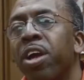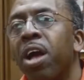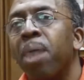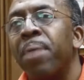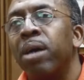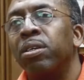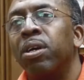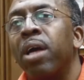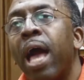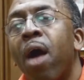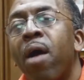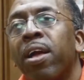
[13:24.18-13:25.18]
about
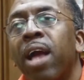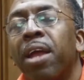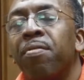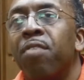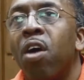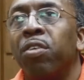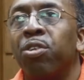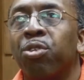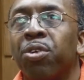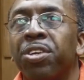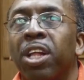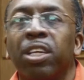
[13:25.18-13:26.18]
how I got involved in
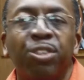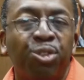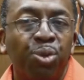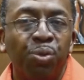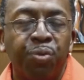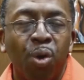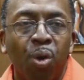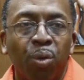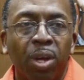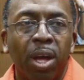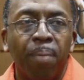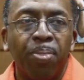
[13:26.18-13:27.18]
storytelling is twofold.
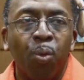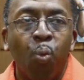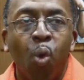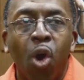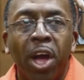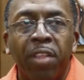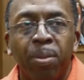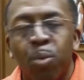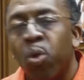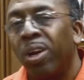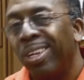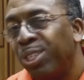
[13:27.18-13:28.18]
The
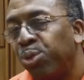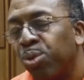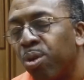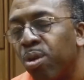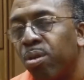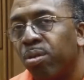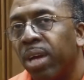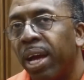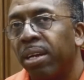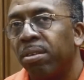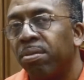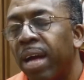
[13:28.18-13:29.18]
more literal
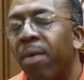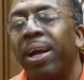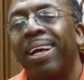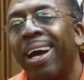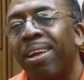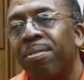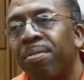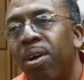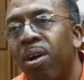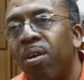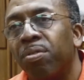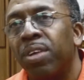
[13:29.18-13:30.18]
kind of how I got
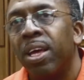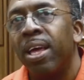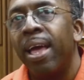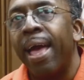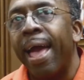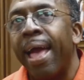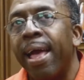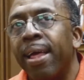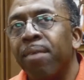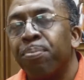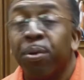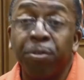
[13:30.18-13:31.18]
involved
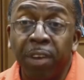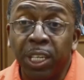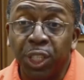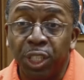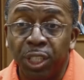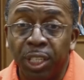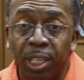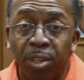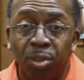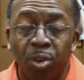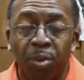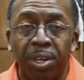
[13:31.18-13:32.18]
professionally in
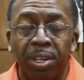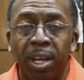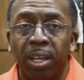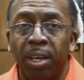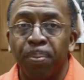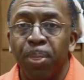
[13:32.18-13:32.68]
storytelling